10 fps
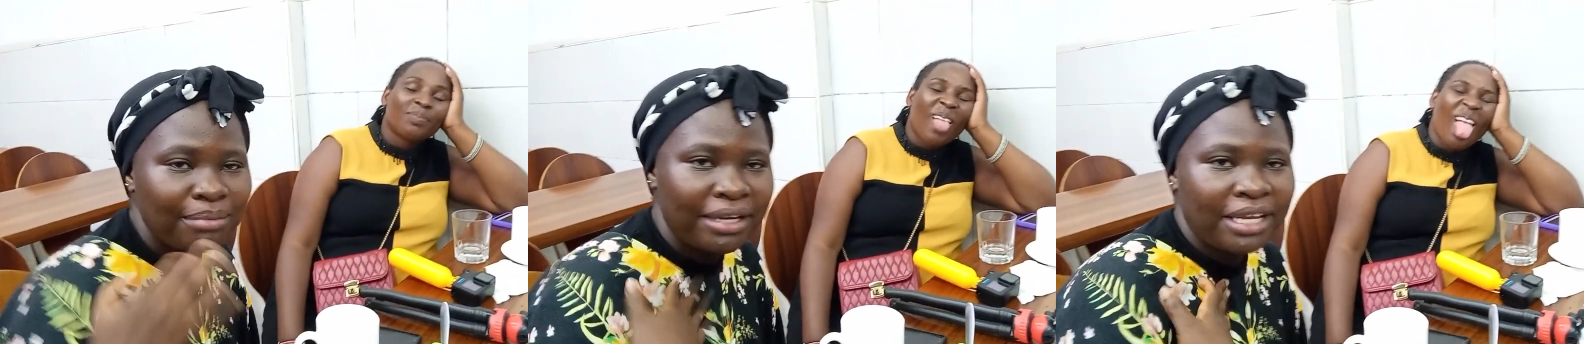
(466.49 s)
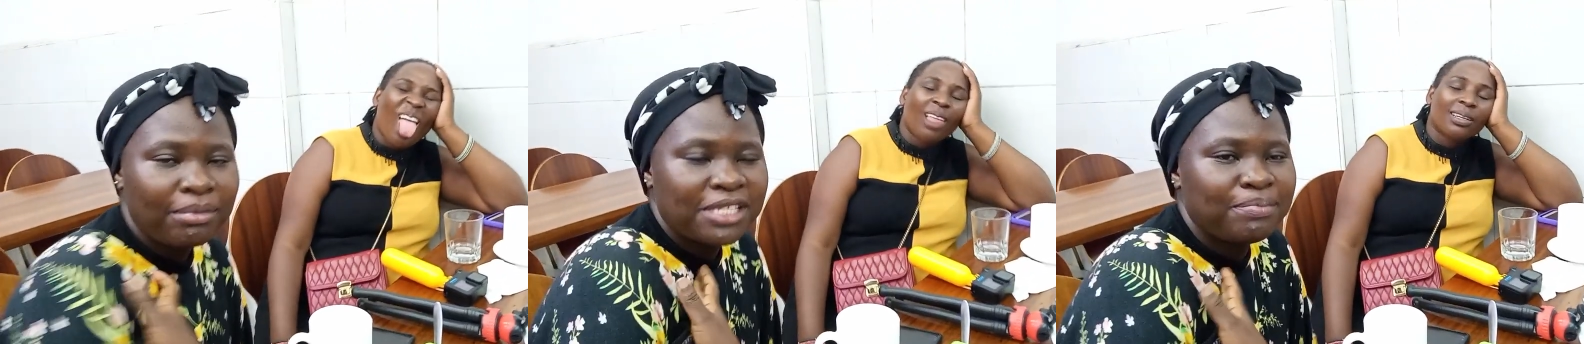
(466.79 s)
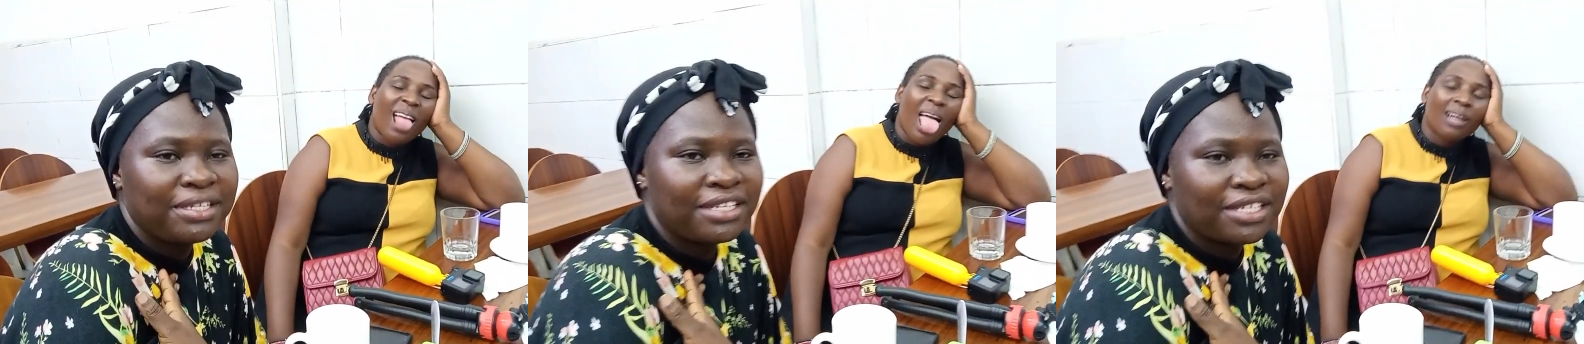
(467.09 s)
Speaker 1: My name is
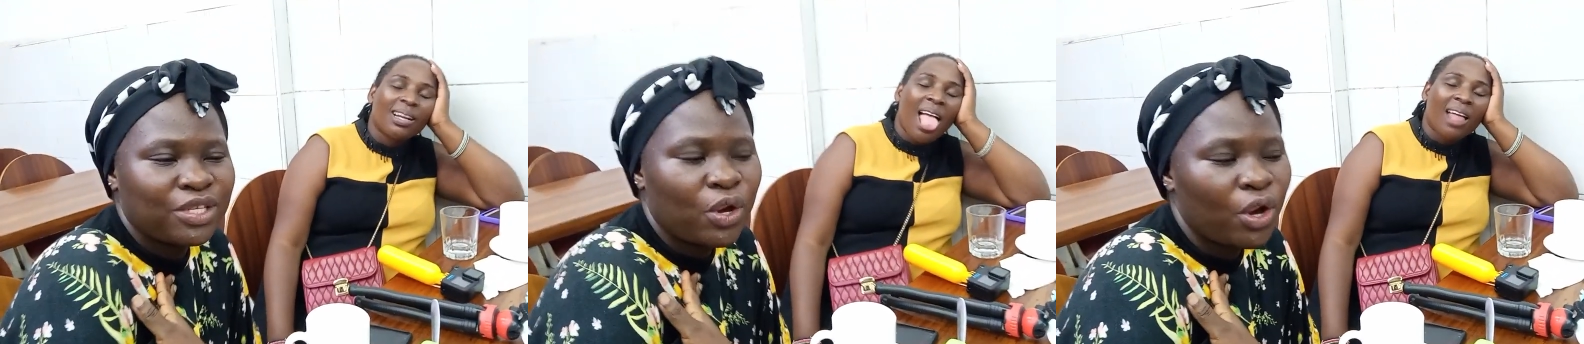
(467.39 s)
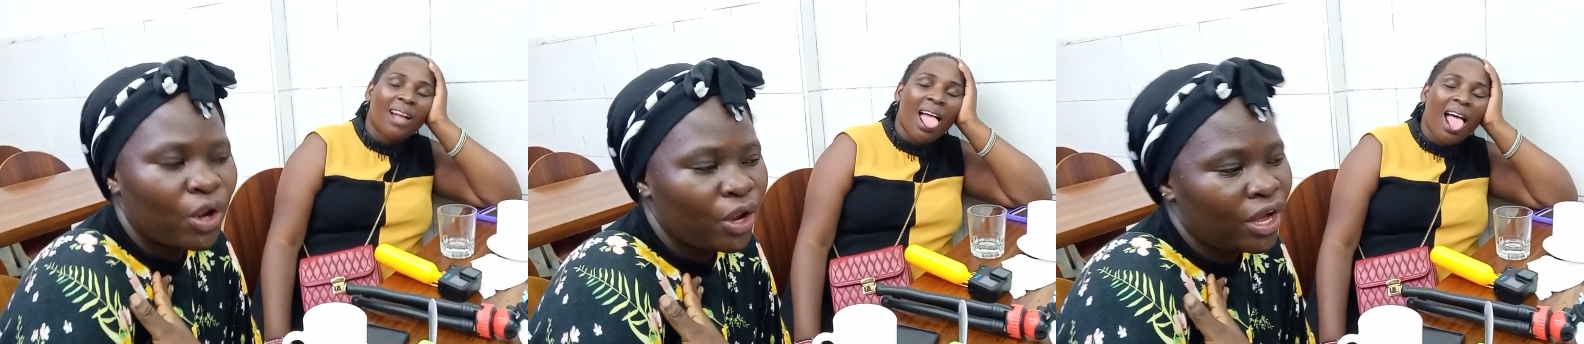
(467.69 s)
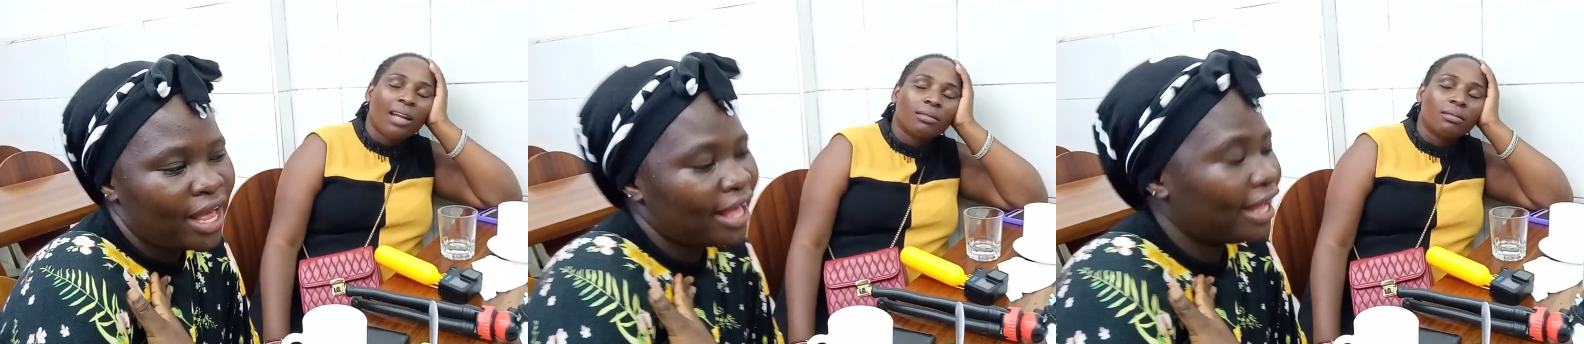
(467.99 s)
Beatrice Hongo
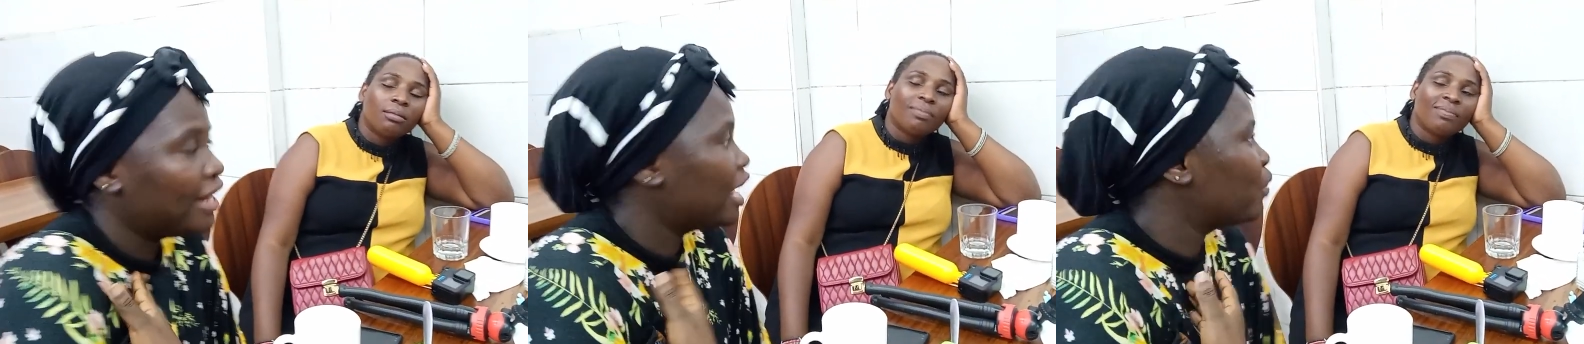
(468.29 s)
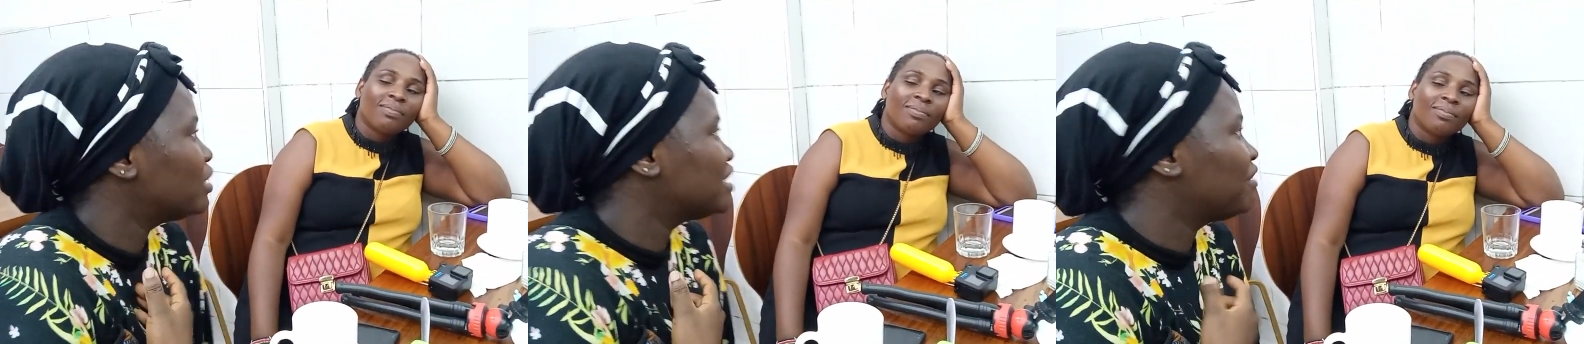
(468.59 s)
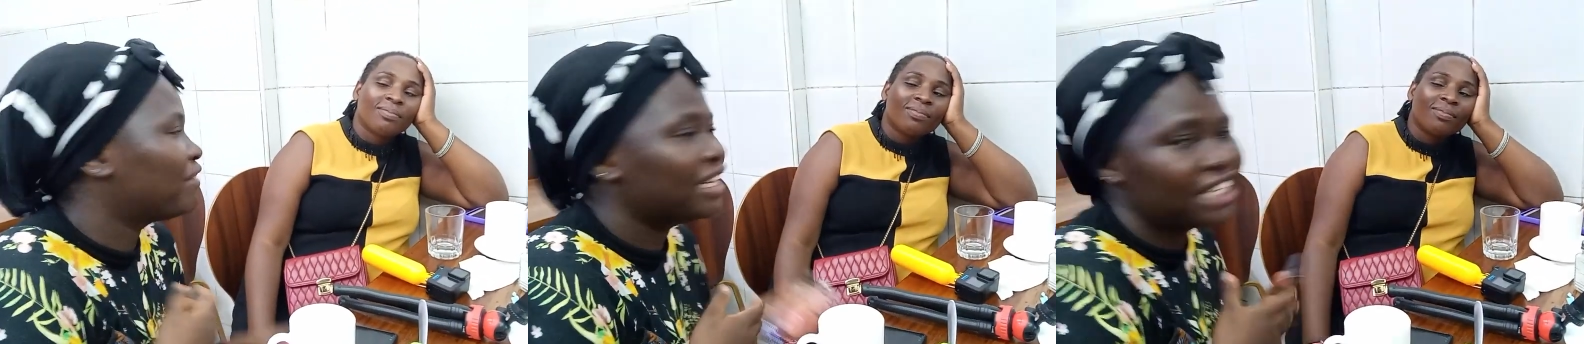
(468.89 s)
and I was
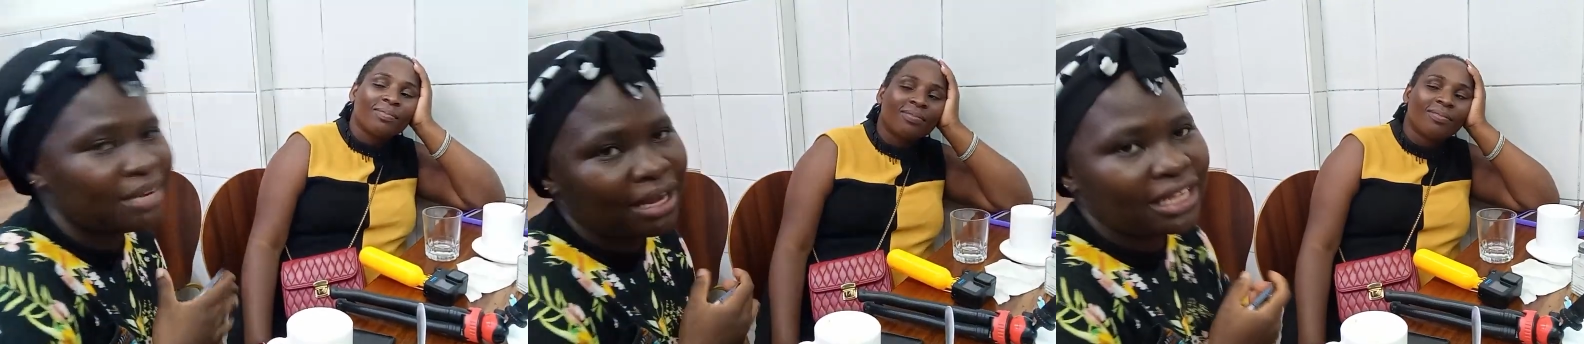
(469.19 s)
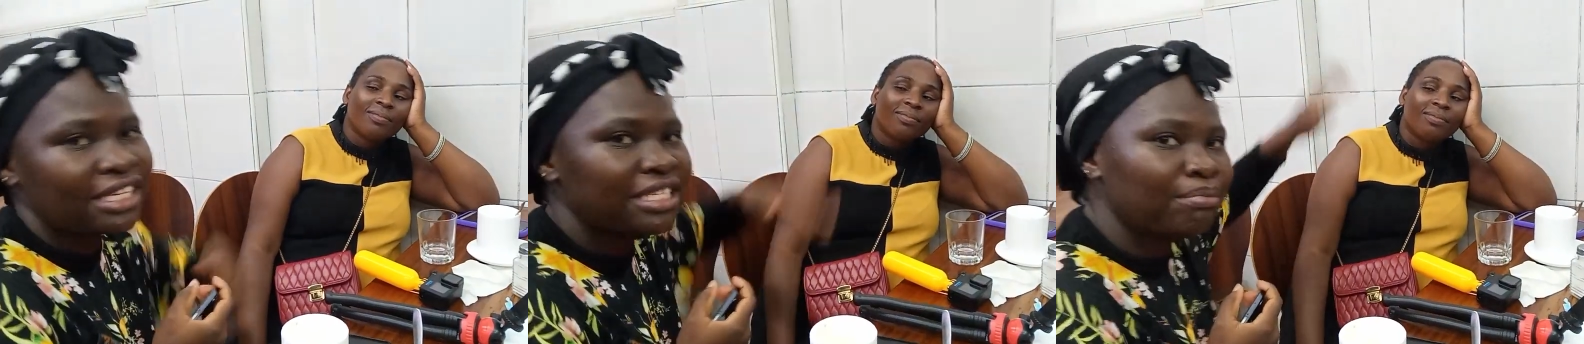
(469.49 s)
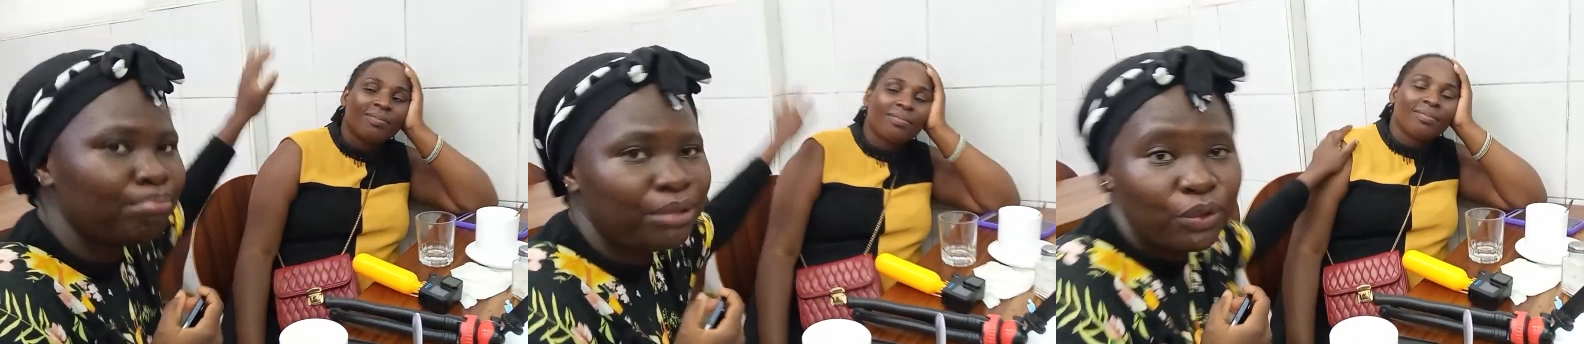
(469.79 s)
invited by this
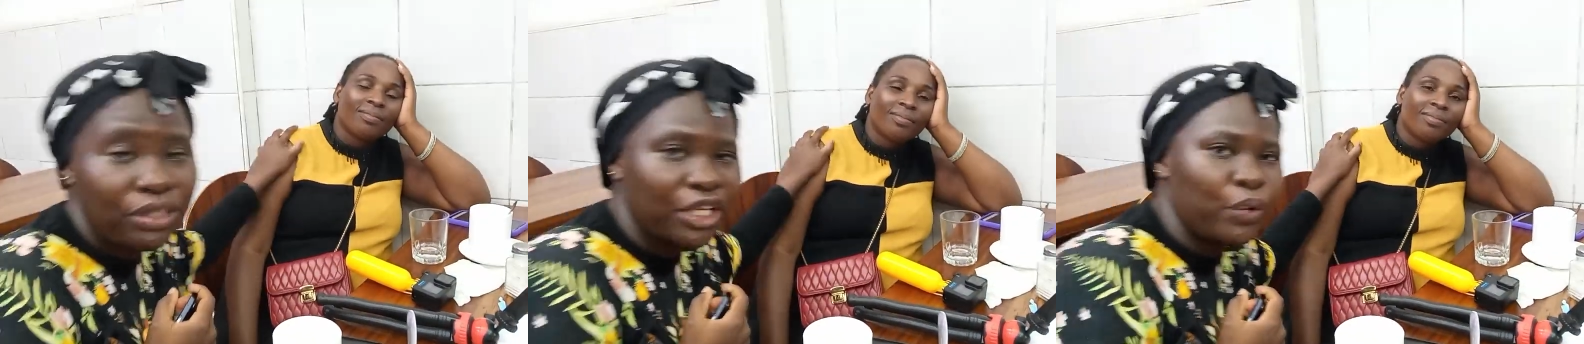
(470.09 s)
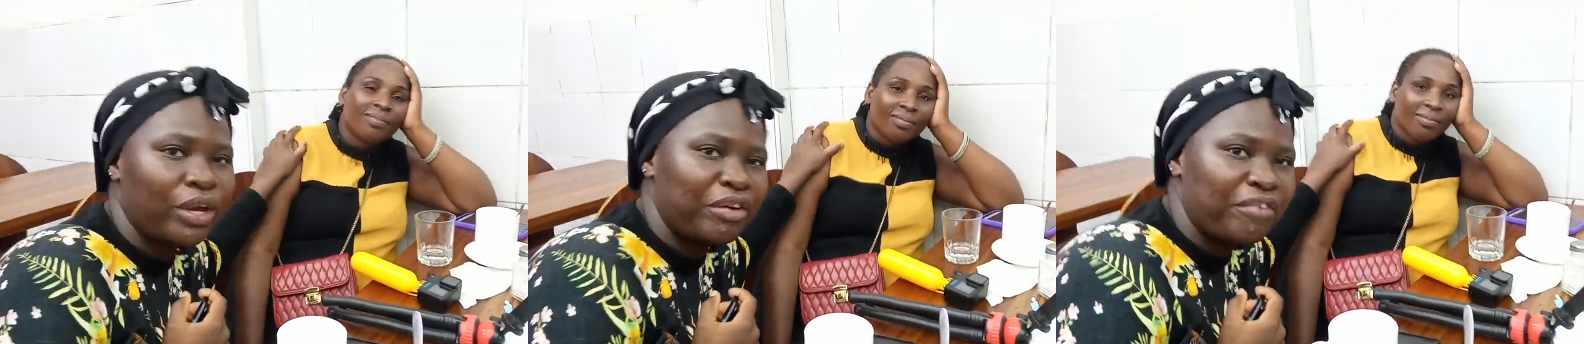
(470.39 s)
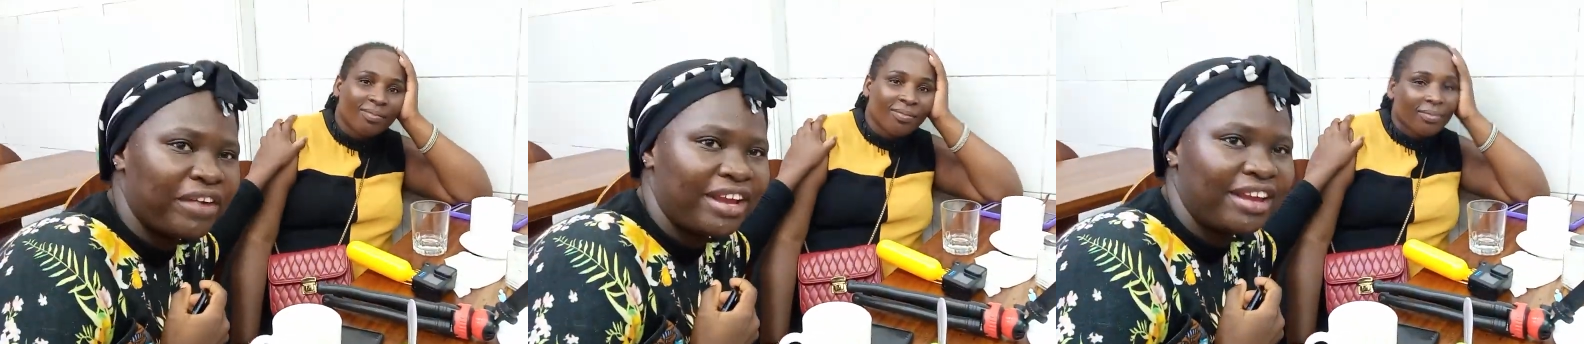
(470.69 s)
beauty queen
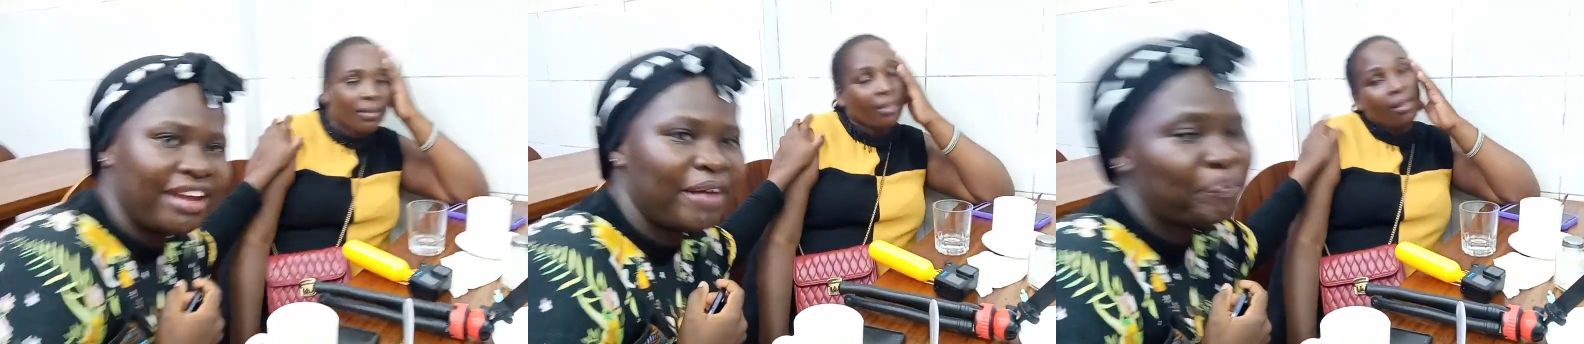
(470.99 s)
over here